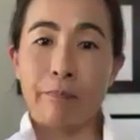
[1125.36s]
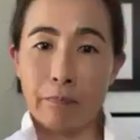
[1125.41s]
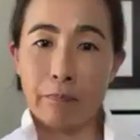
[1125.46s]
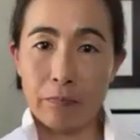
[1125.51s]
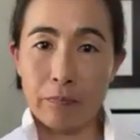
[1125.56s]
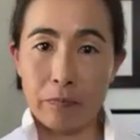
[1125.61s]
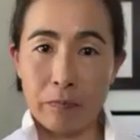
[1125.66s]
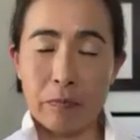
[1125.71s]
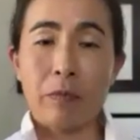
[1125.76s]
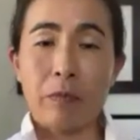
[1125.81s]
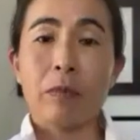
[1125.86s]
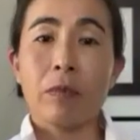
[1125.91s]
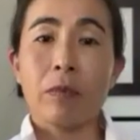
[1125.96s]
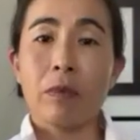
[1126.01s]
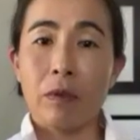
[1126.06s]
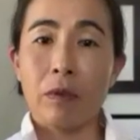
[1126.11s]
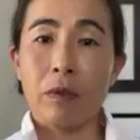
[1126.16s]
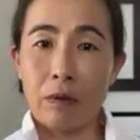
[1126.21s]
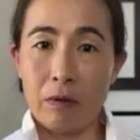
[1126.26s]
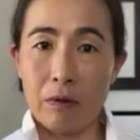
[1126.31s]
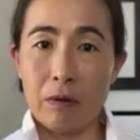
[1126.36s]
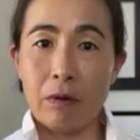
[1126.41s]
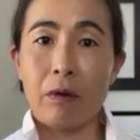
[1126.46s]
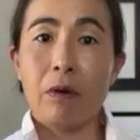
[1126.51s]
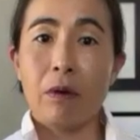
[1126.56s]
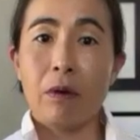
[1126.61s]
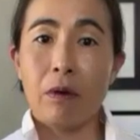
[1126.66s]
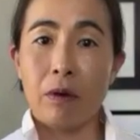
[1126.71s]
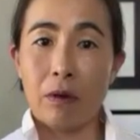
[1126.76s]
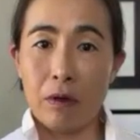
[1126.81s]
don't think it's worth it.
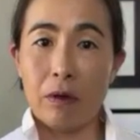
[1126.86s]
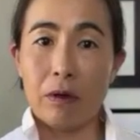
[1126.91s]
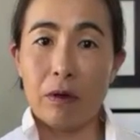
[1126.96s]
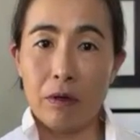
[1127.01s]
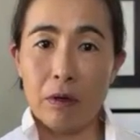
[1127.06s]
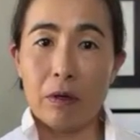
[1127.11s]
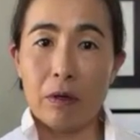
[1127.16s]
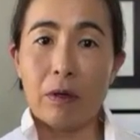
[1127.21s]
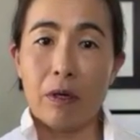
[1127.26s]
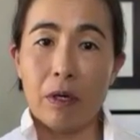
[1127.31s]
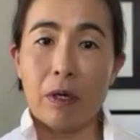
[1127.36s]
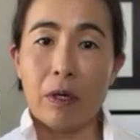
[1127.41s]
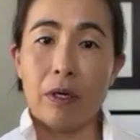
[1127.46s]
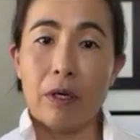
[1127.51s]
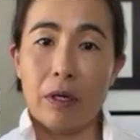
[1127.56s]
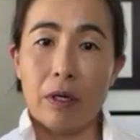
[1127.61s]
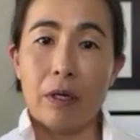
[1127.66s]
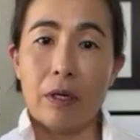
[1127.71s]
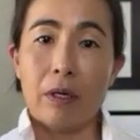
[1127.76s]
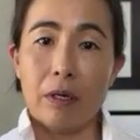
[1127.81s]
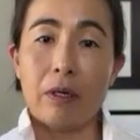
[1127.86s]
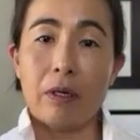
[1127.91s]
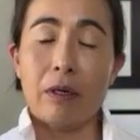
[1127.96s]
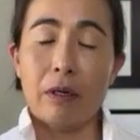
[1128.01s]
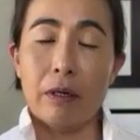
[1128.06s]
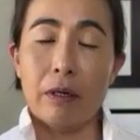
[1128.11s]
I think